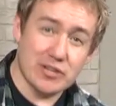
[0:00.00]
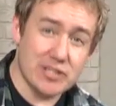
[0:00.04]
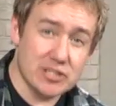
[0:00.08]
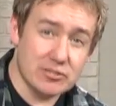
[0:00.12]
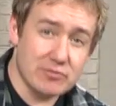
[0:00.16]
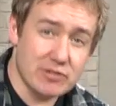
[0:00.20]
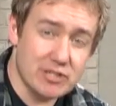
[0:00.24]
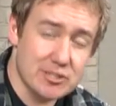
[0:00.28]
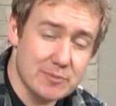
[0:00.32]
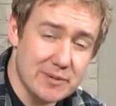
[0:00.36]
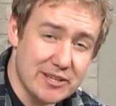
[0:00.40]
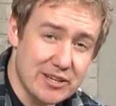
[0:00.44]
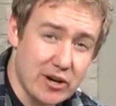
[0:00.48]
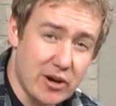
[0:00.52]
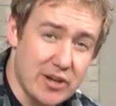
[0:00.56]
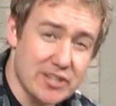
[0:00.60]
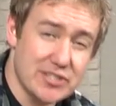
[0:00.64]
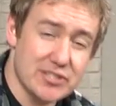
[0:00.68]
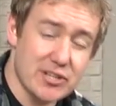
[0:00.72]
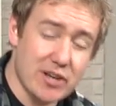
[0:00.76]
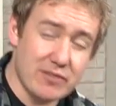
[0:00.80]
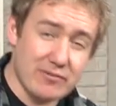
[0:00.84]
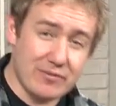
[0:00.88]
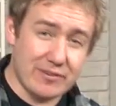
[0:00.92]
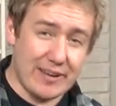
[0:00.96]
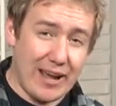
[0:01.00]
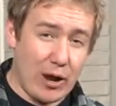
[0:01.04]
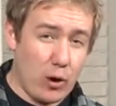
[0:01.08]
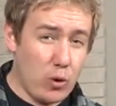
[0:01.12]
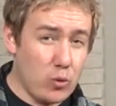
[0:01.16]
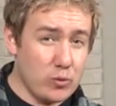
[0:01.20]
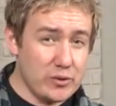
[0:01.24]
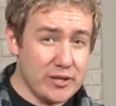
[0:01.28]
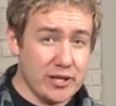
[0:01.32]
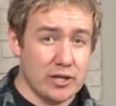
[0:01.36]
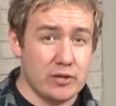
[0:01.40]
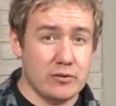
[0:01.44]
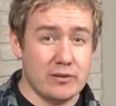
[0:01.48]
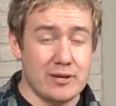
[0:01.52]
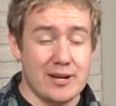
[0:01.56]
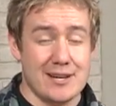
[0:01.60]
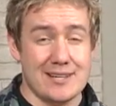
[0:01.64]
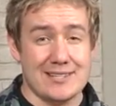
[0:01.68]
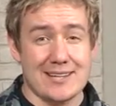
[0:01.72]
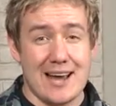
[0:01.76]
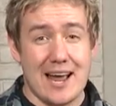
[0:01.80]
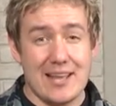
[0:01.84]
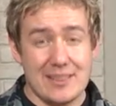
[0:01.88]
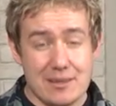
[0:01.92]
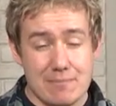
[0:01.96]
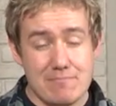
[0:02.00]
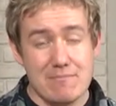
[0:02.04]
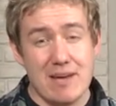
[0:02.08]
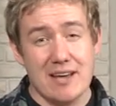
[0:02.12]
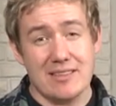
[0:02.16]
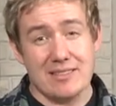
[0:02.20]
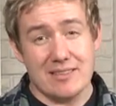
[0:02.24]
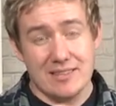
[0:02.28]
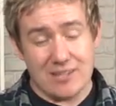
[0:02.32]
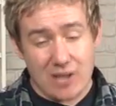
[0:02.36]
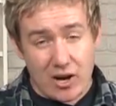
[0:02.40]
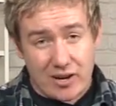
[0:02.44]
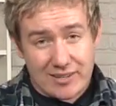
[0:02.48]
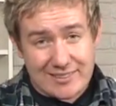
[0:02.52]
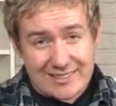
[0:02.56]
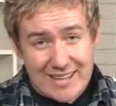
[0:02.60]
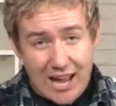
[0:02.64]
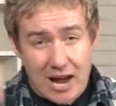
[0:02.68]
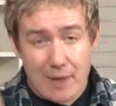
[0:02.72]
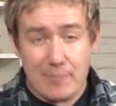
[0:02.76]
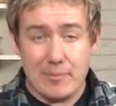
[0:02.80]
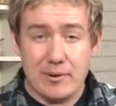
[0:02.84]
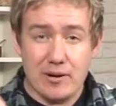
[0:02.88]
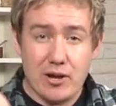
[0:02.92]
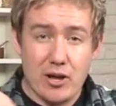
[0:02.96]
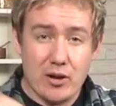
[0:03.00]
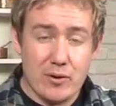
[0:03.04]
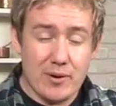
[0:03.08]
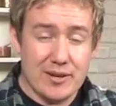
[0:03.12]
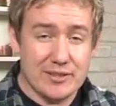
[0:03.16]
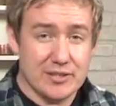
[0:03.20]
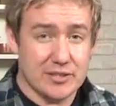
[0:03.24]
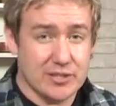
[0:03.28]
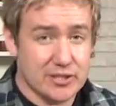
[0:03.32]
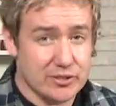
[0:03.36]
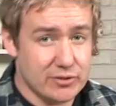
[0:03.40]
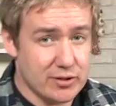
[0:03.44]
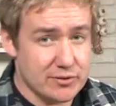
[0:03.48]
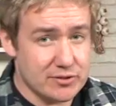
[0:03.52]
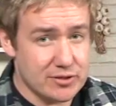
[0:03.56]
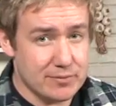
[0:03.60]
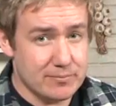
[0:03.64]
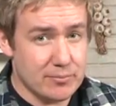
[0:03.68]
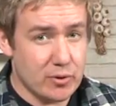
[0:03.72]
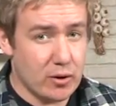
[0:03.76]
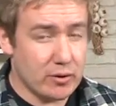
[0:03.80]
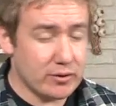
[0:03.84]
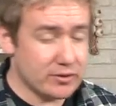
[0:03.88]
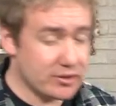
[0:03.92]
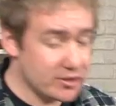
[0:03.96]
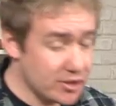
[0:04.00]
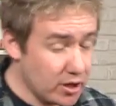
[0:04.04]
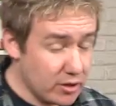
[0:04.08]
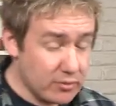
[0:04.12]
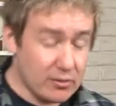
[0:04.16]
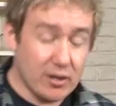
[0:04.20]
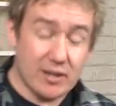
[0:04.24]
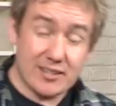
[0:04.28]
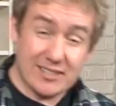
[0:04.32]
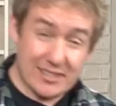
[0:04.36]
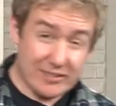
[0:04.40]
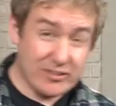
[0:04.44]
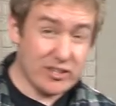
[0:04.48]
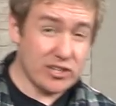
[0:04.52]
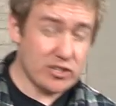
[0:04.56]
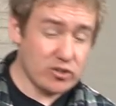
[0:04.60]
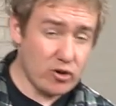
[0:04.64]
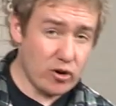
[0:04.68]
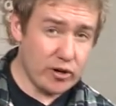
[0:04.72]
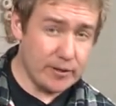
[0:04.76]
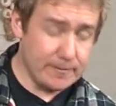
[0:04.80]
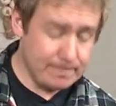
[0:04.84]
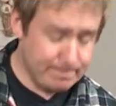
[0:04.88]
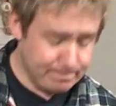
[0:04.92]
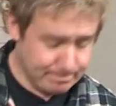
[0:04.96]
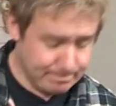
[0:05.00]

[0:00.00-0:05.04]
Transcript: this recipe, guys, don't forget all the ingredients and the method are down below in the description box, so uh, give it a try.